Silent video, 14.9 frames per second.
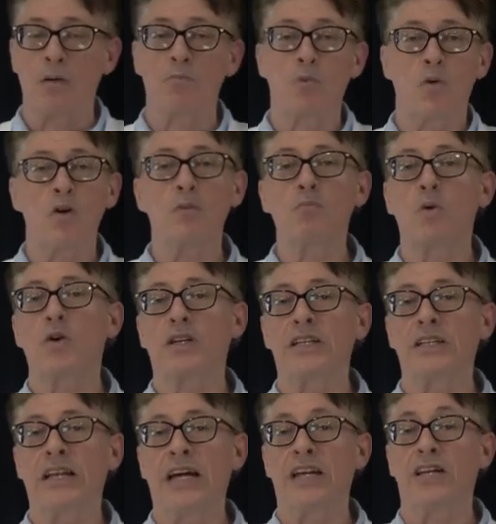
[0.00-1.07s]
and more
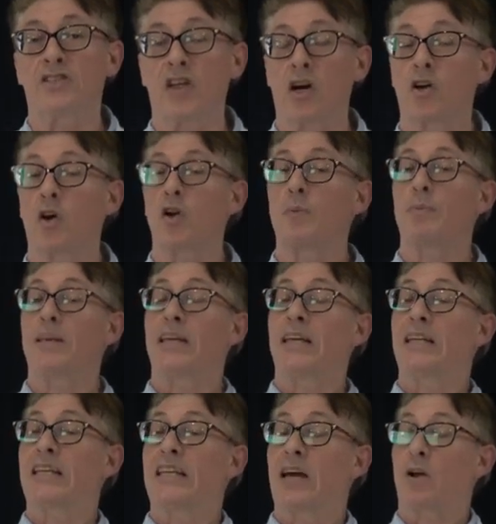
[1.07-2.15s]
Canadians are going to
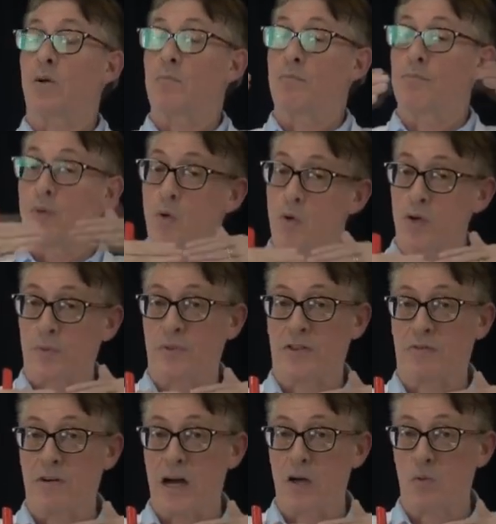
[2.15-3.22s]
begin to get on board
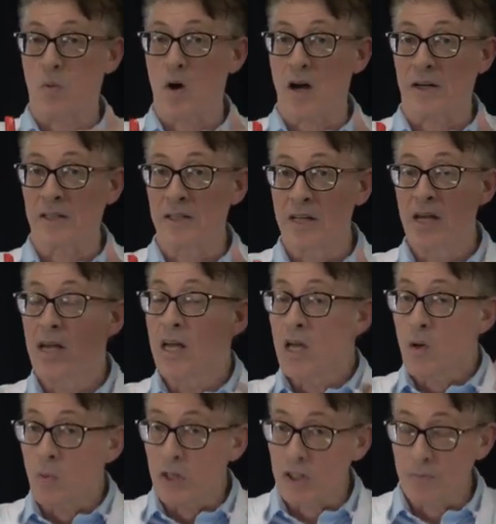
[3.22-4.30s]
with CROWD1,
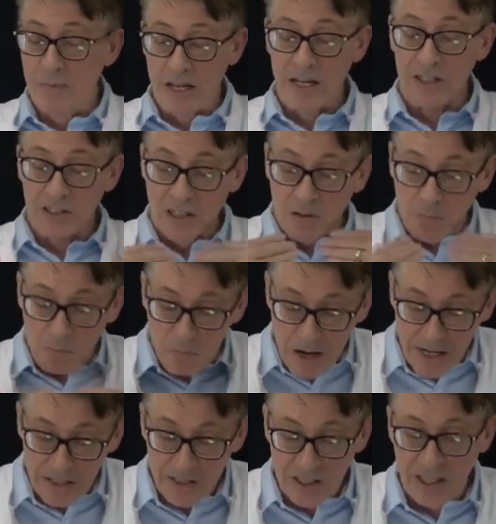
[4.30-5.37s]
which means
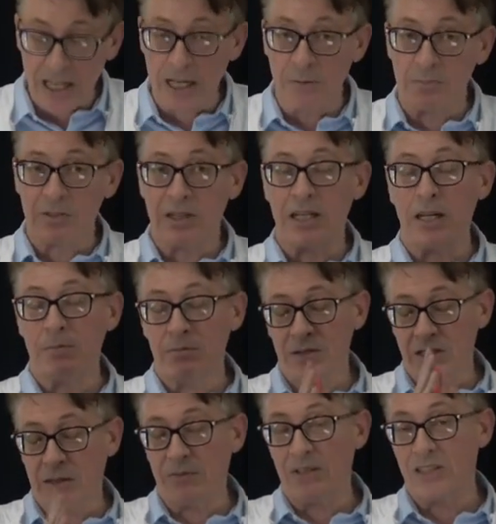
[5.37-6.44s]
my team, Team
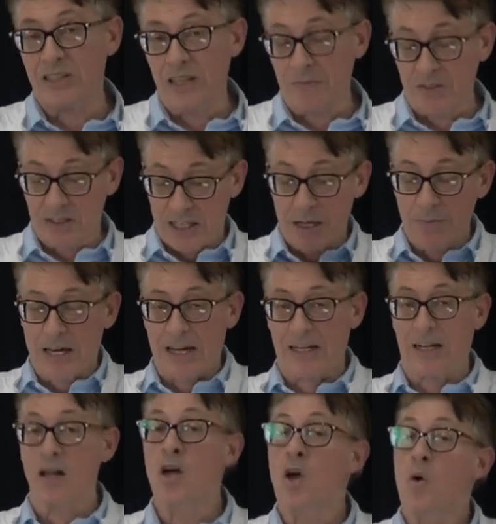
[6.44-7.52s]
77, Team
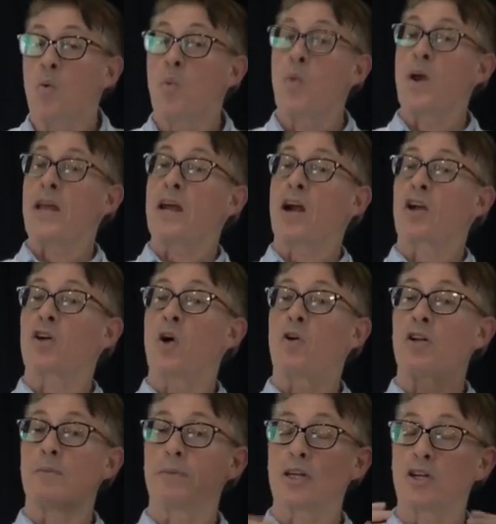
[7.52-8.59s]
Canada, we are
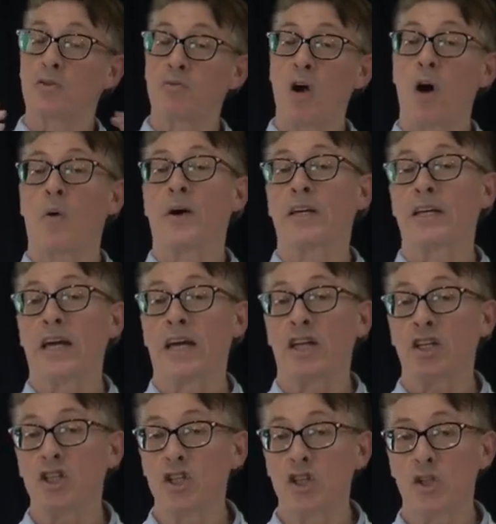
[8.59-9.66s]
going to be growing
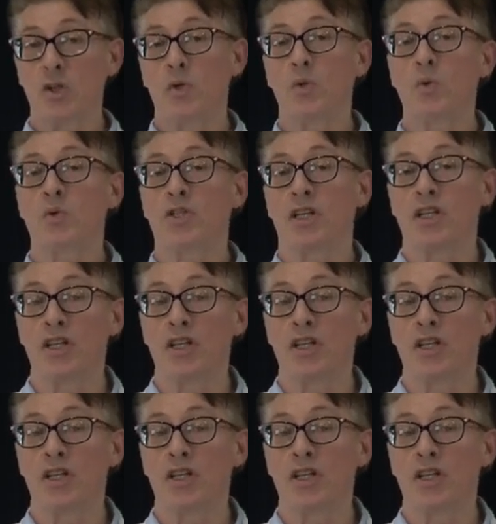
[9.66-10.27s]
in huge